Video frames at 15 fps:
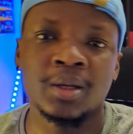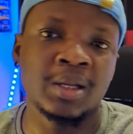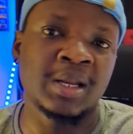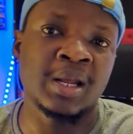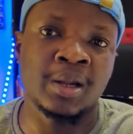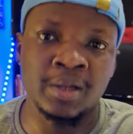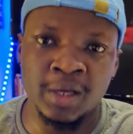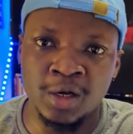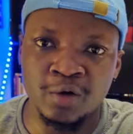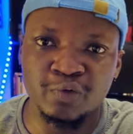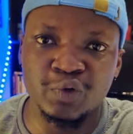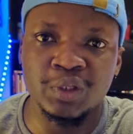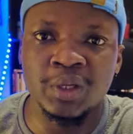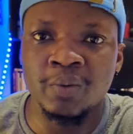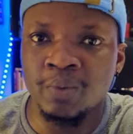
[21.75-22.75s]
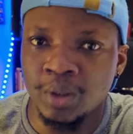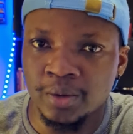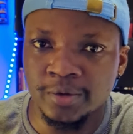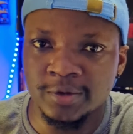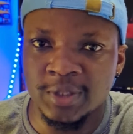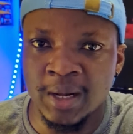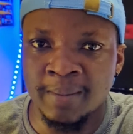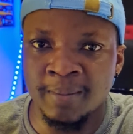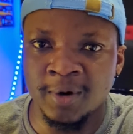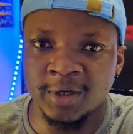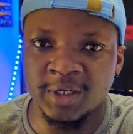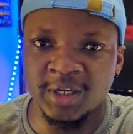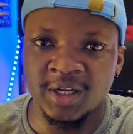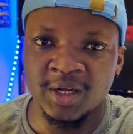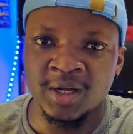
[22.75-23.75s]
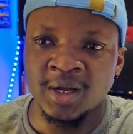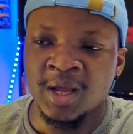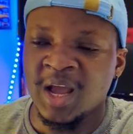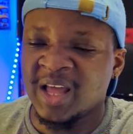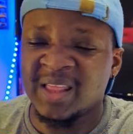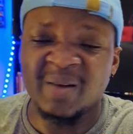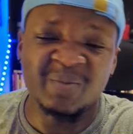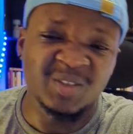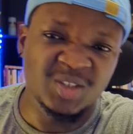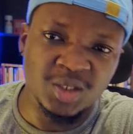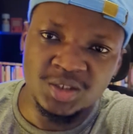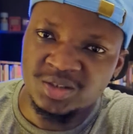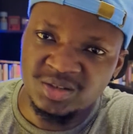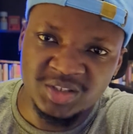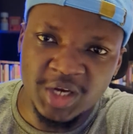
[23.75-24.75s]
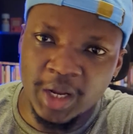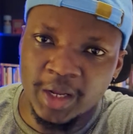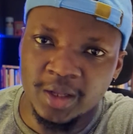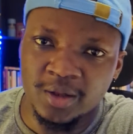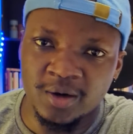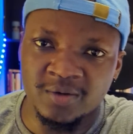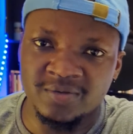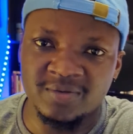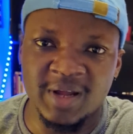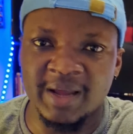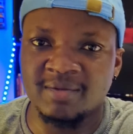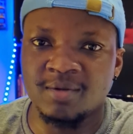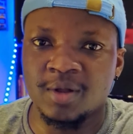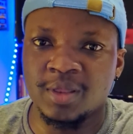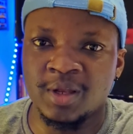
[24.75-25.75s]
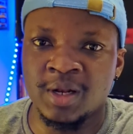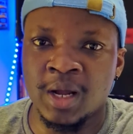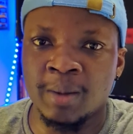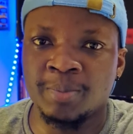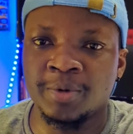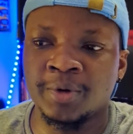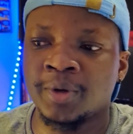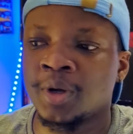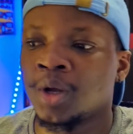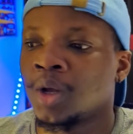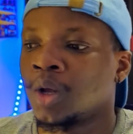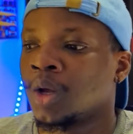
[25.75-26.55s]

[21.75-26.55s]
Then at the end of the day, we lose that money and then we just shake it off like nothing happened.